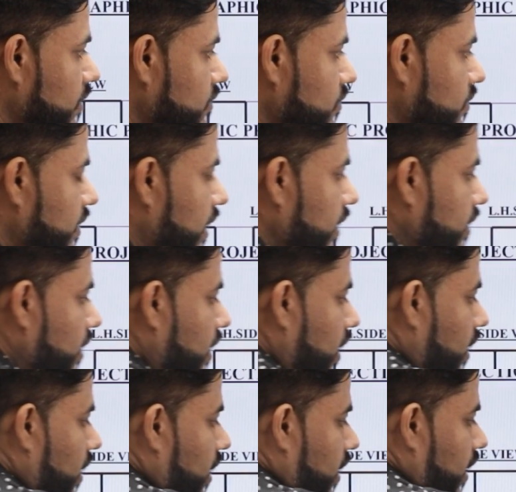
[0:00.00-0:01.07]
so that
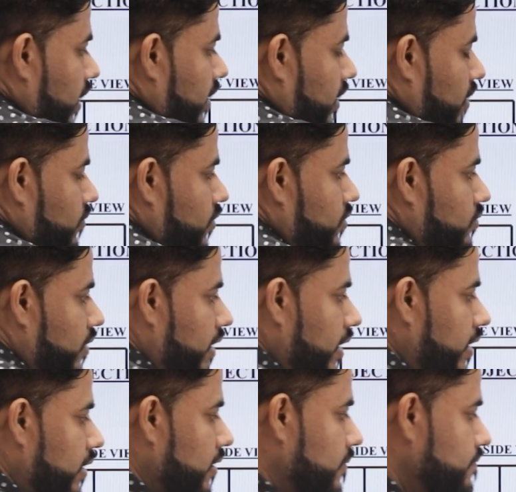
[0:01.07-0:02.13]
it comes to an
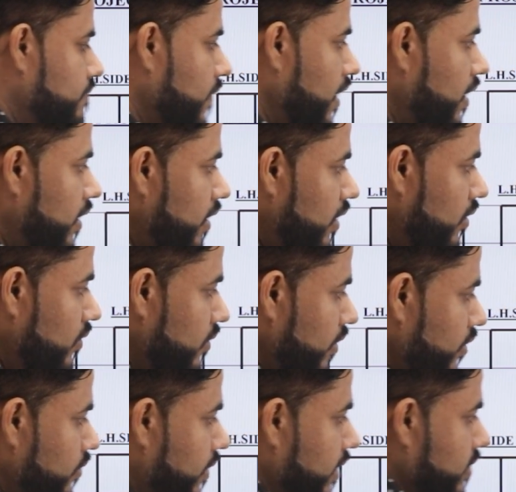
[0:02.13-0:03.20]
end. Now
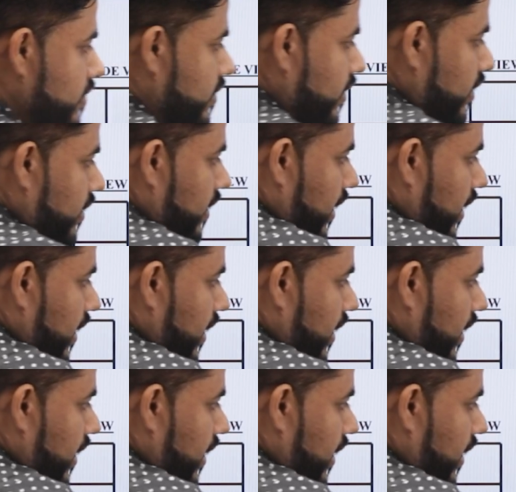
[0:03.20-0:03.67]
you can see